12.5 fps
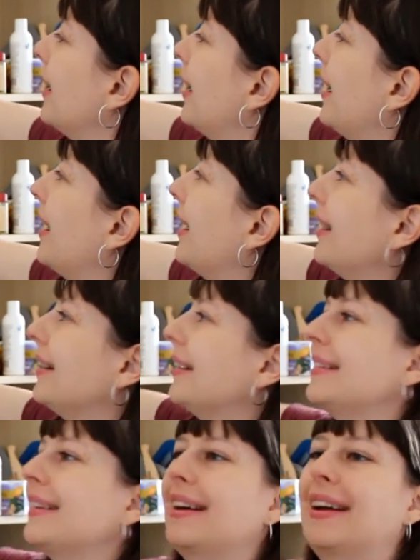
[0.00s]

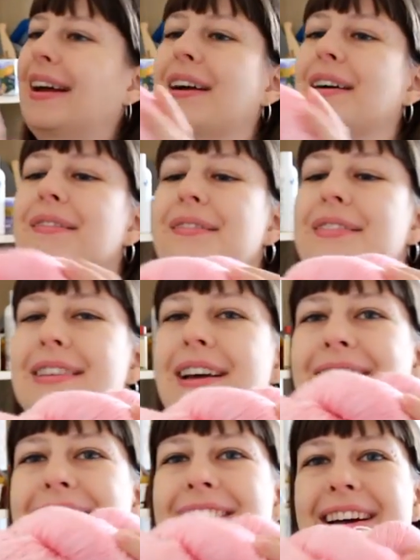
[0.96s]
and I have
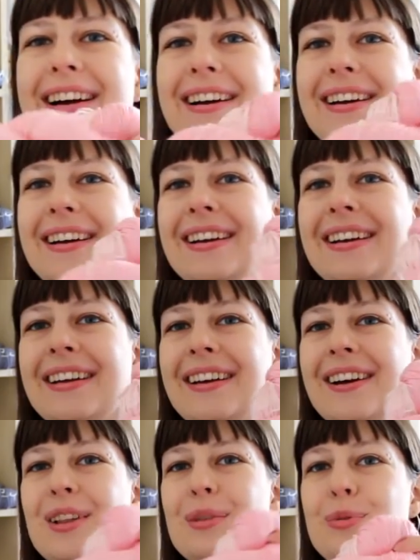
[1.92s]
sakura
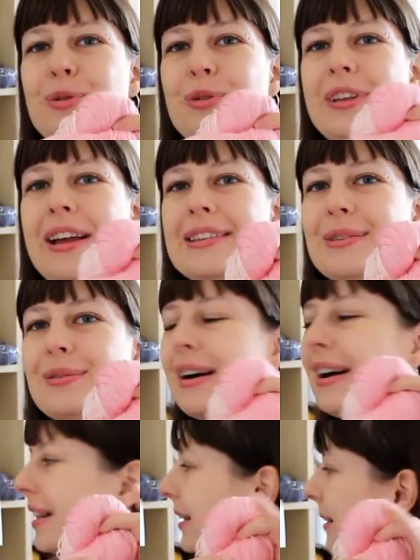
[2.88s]
on moon as
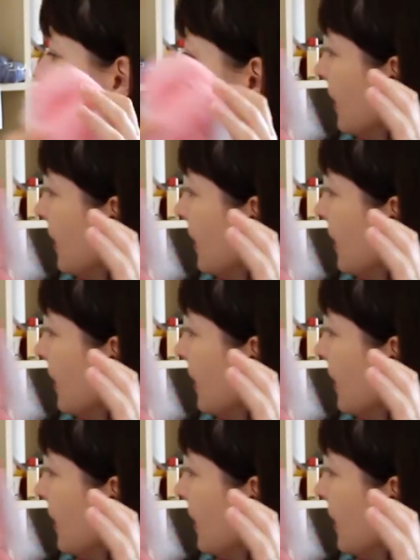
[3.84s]
well.